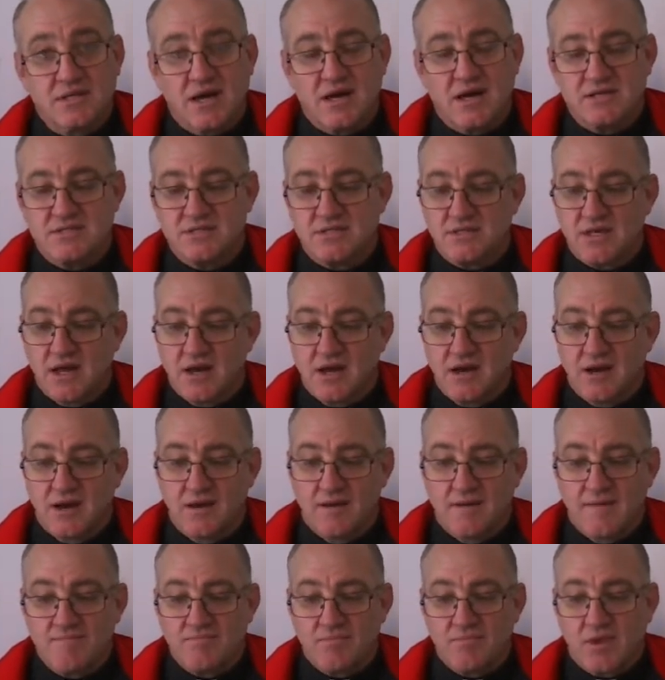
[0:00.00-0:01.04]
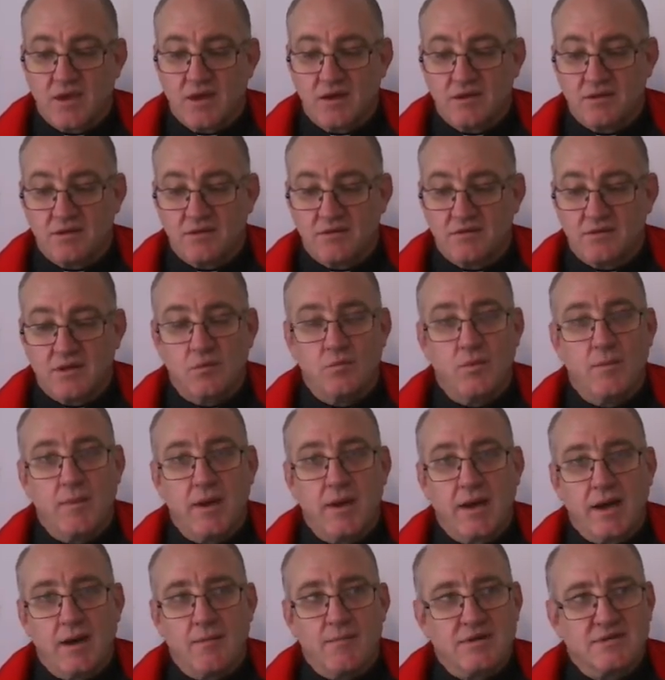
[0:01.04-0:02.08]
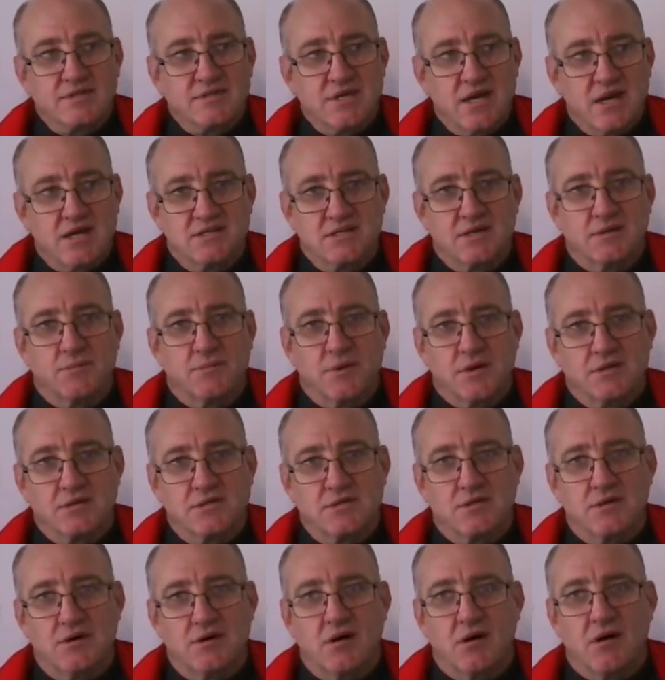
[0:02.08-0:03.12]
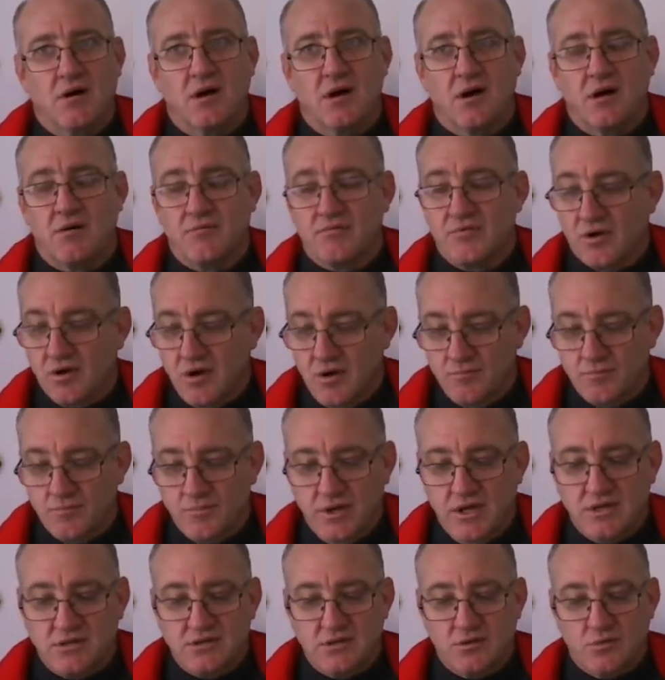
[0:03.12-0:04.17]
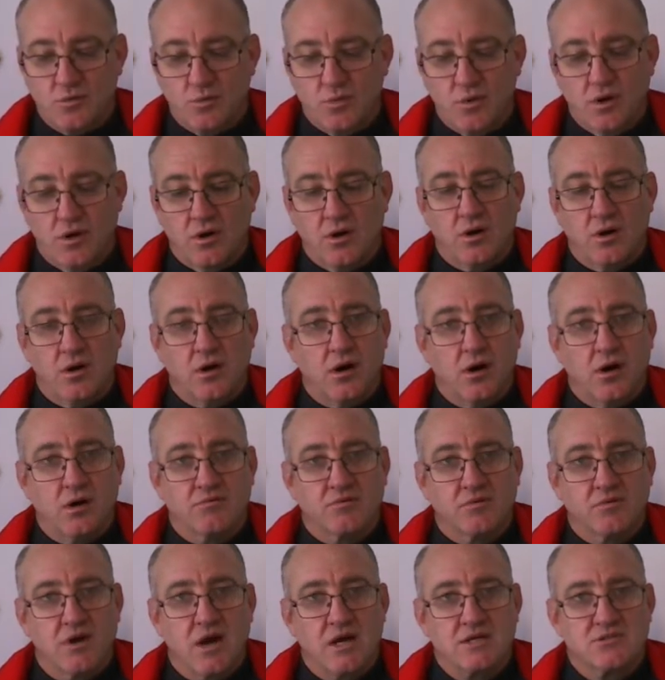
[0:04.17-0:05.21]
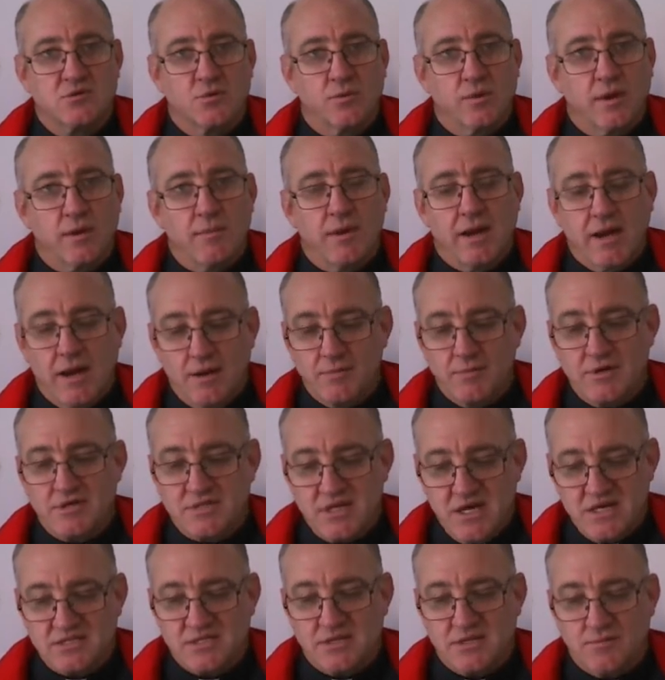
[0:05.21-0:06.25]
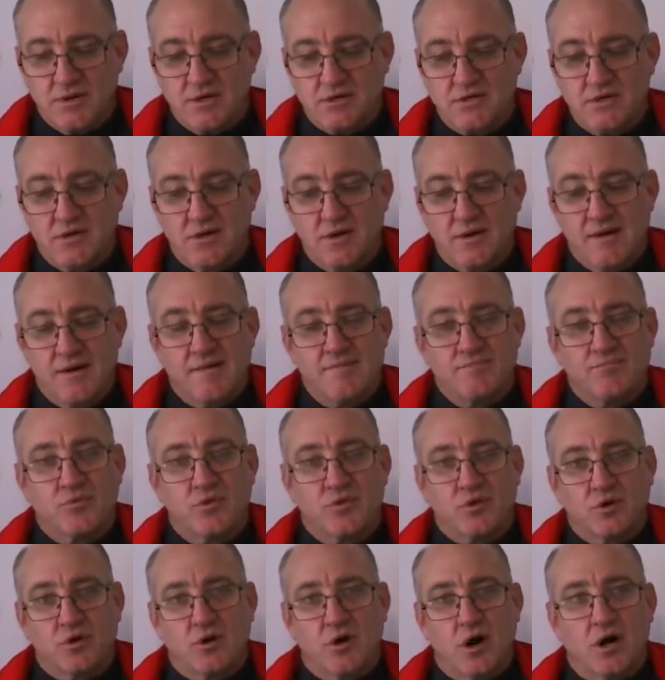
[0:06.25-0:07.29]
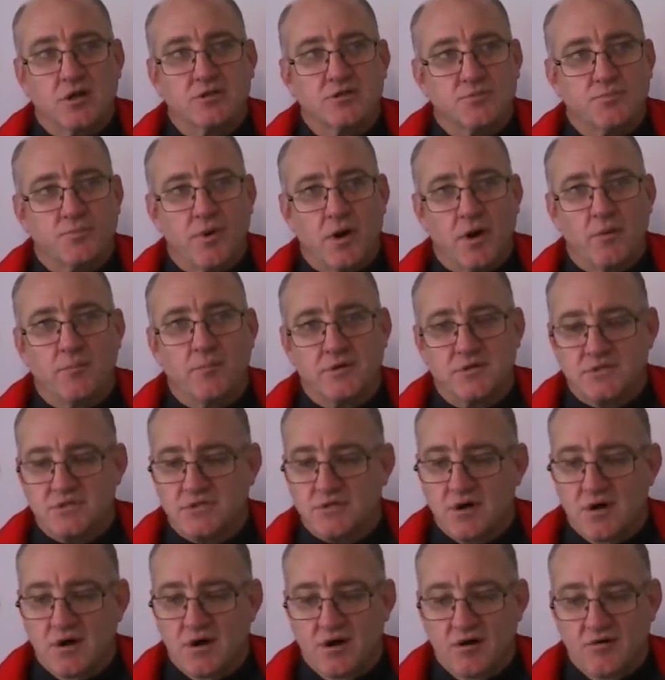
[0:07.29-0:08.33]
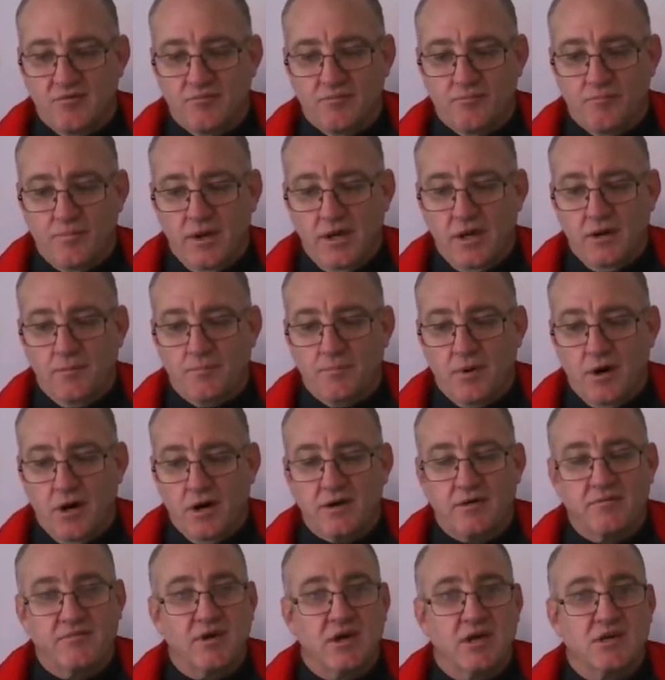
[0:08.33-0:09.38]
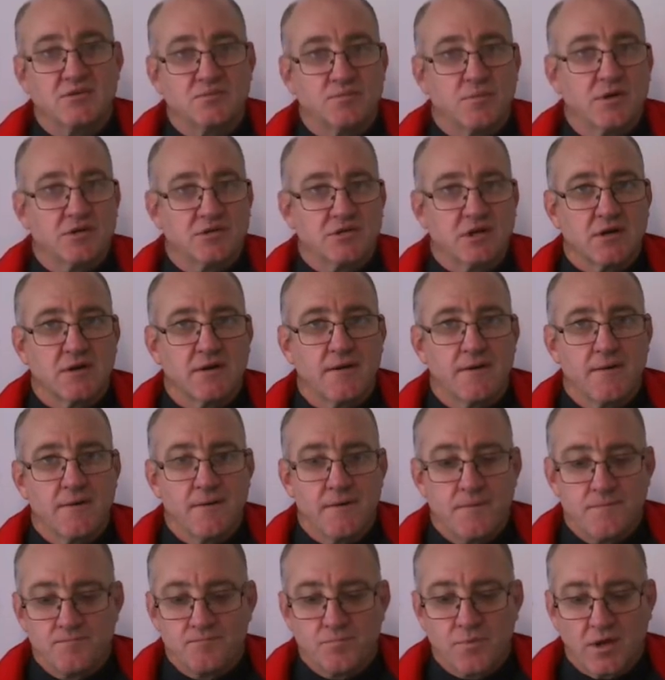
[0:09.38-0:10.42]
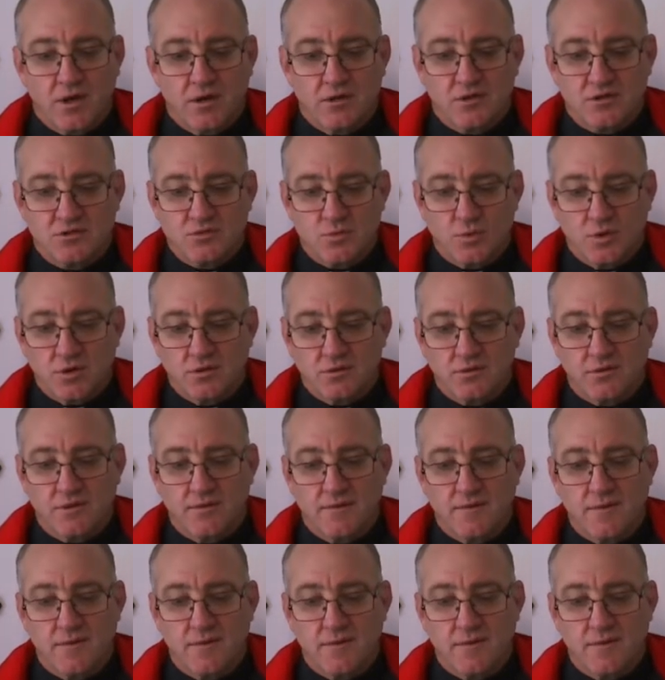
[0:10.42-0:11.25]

us, then we become a testament of the completed work of Christ. We become a testament to God's promise of being a part of his mission in this world.